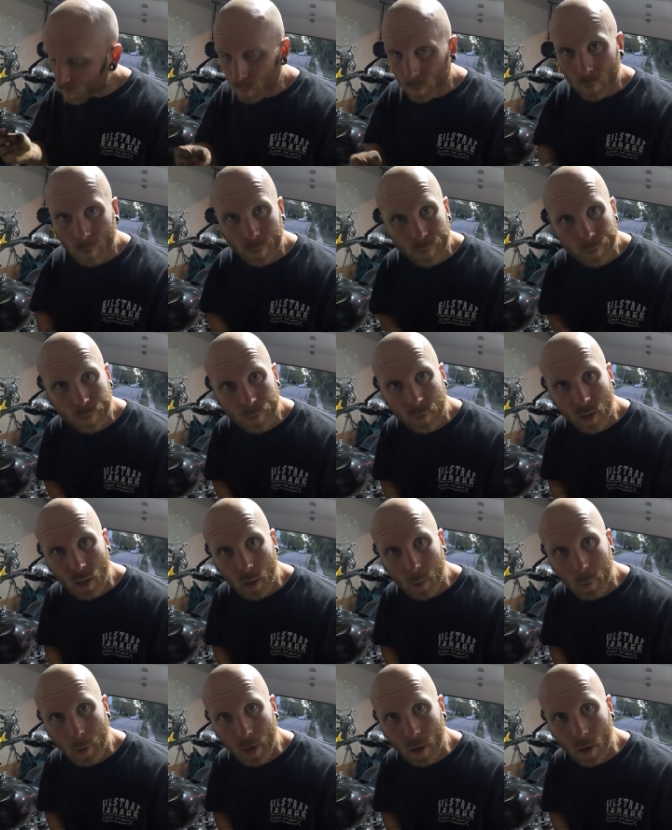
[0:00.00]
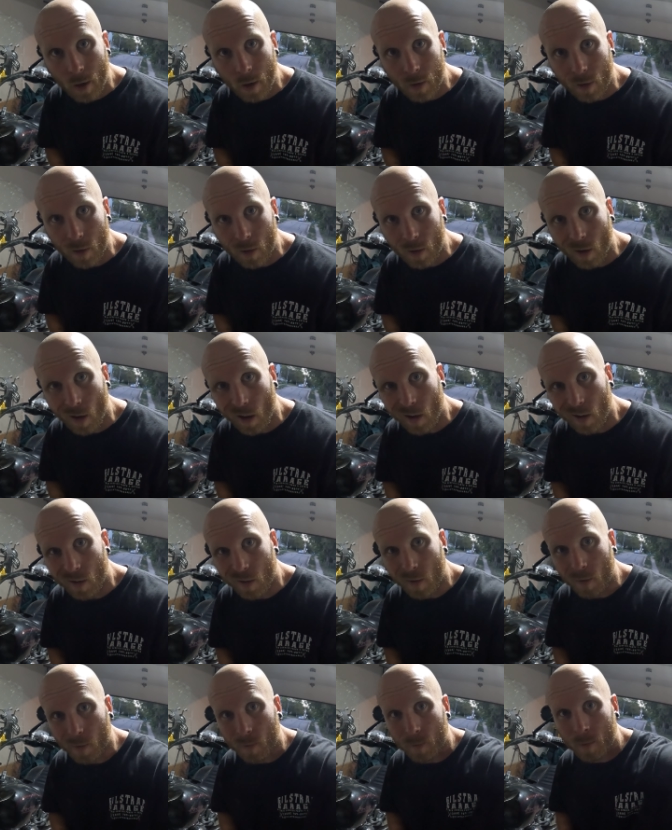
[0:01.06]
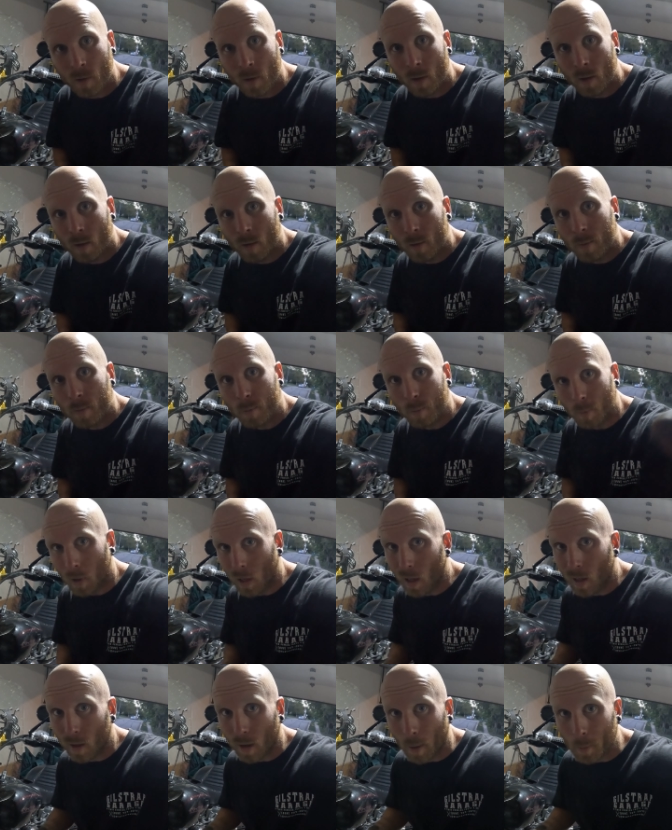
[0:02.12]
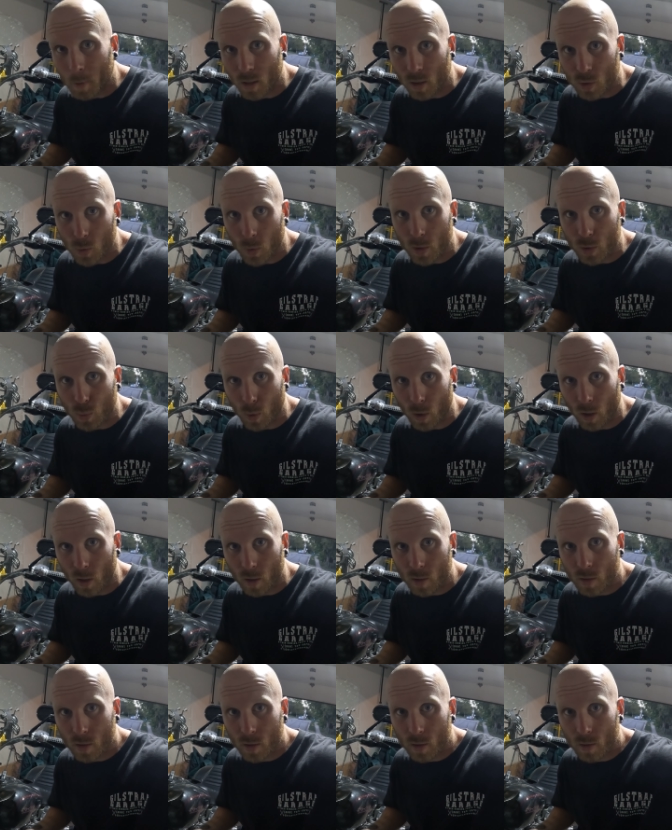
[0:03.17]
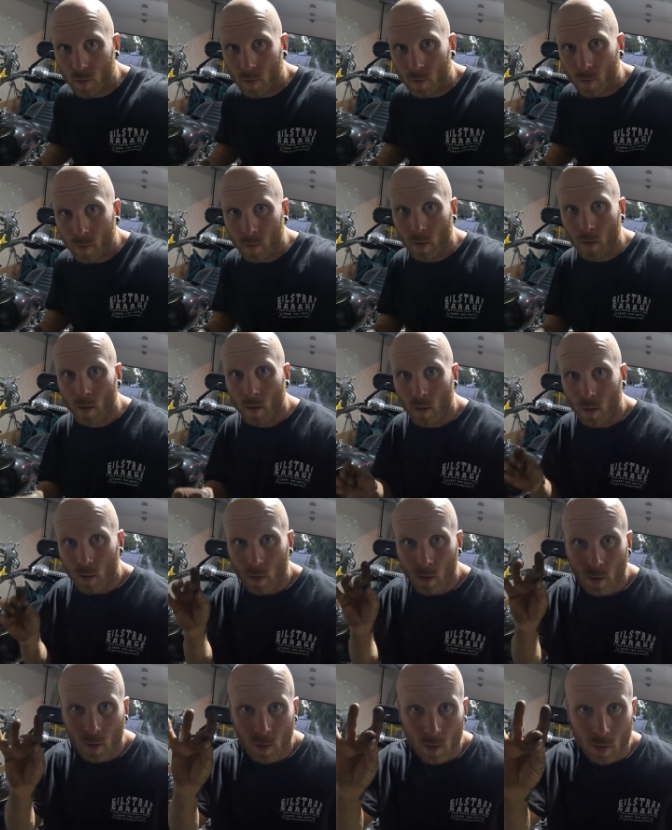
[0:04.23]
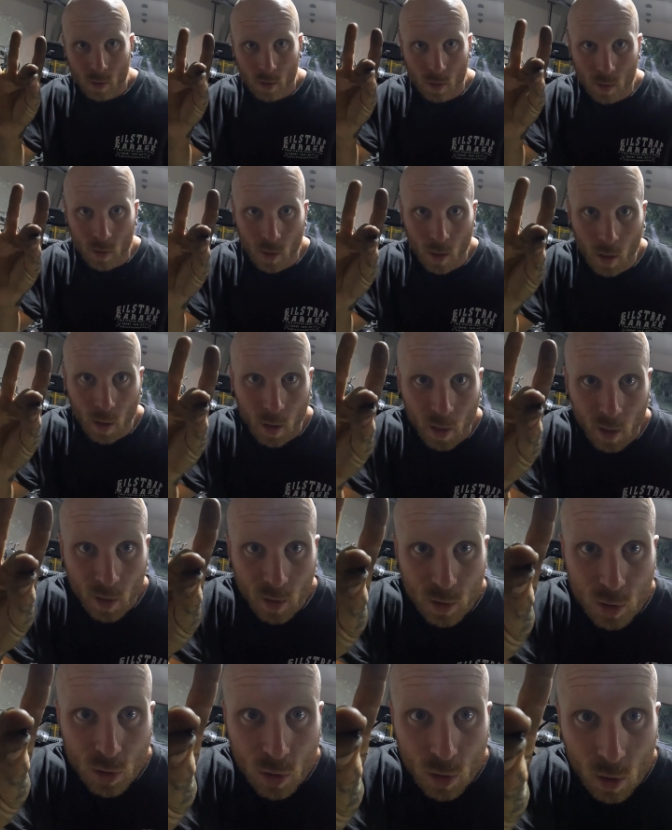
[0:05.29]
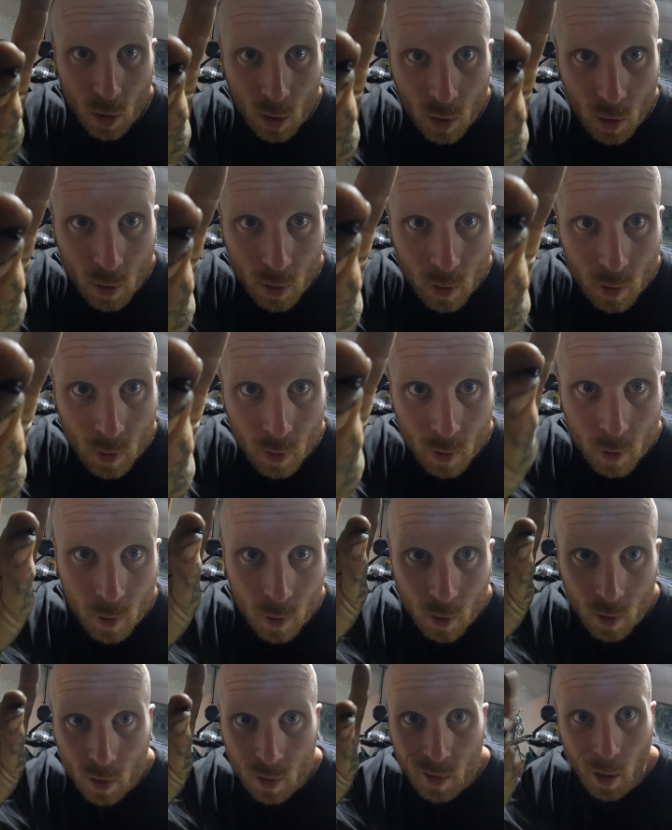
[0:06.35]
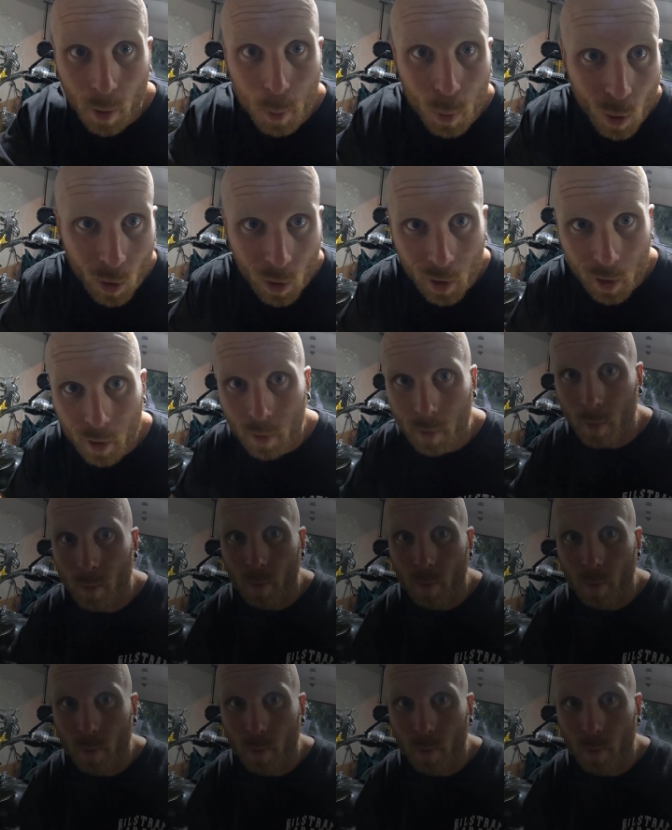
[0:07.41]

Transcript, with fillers: and get it back on there, I don't know. But, I mean, the switch works, it's not like it should, because I broke it.